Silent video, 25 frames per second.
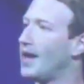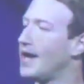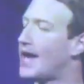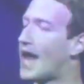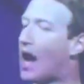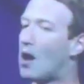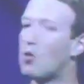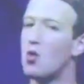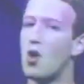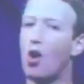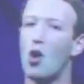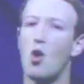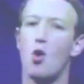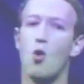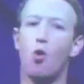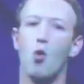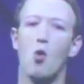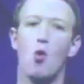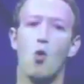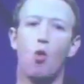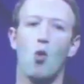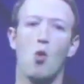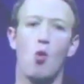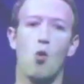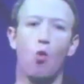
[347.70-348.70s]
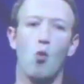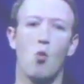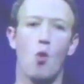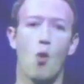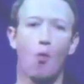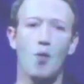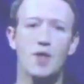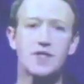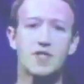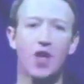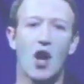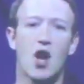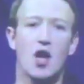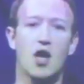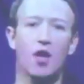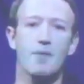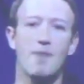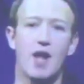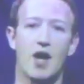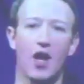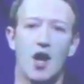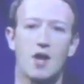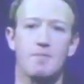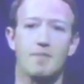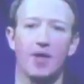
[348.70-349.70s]
Now, when we talk
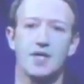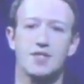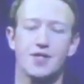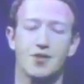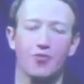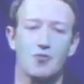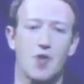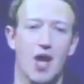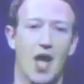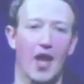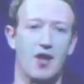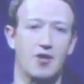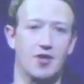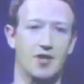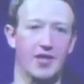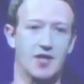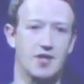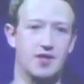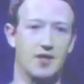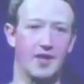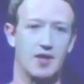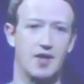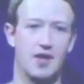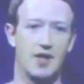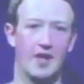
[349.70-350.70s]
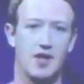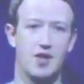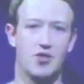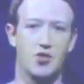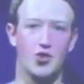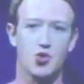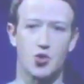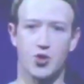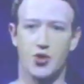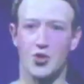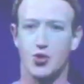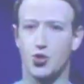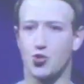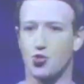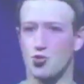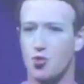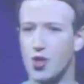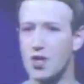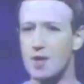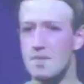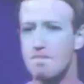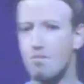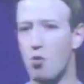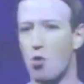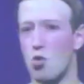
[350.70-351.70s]
about augmented reality, there are
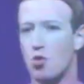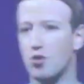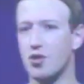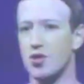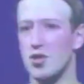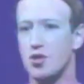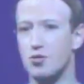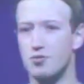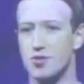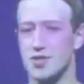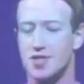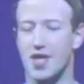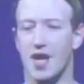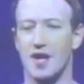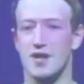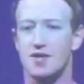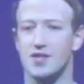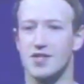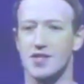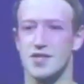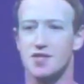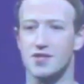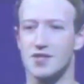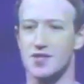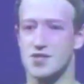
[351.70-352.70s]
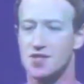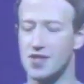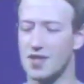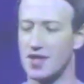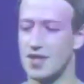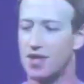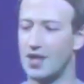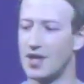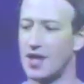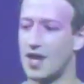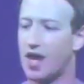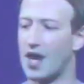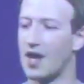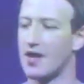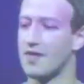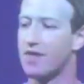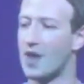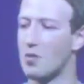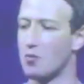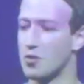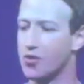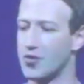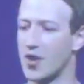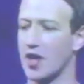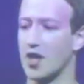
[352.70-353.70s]
three important use cases
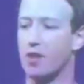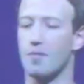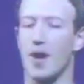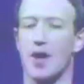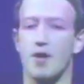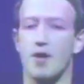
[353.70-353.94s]
that we think